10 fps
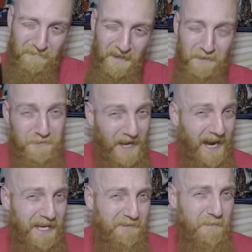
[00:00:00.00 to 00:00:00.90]
There's
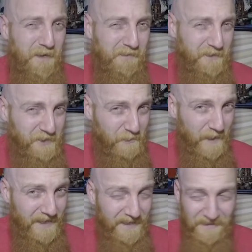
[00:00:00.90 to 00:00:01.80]
kind of a bit of a
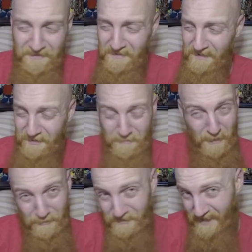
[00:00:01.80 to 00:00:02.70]
sweetness that
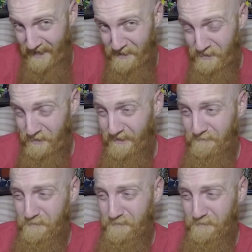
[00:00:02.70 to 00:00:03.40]
smells kind of good,